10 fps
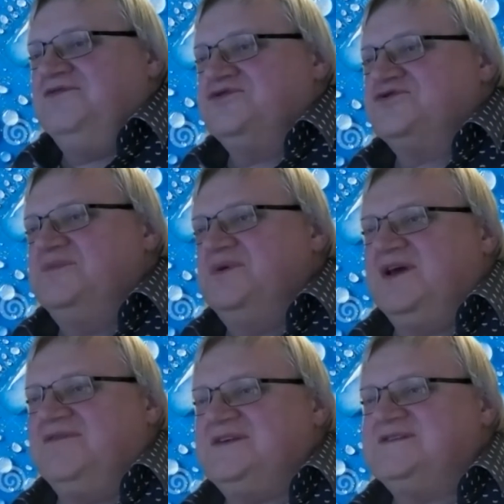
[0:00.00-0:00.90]
You should be
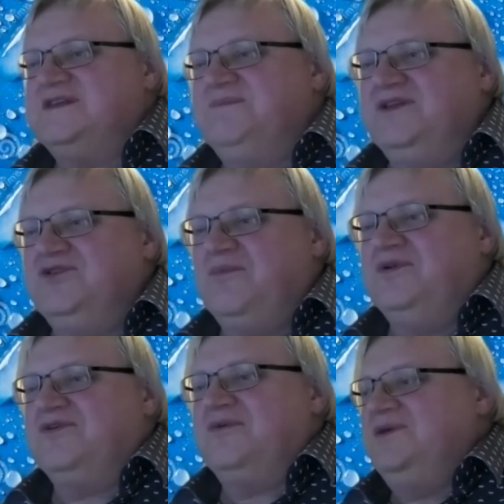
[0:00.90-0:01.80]
requested by Nobel
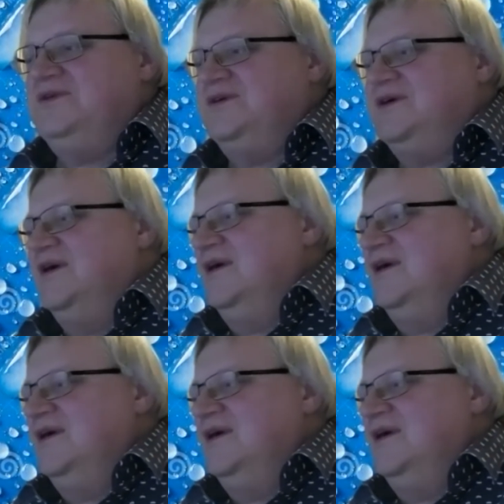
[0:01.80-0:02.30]
Committee.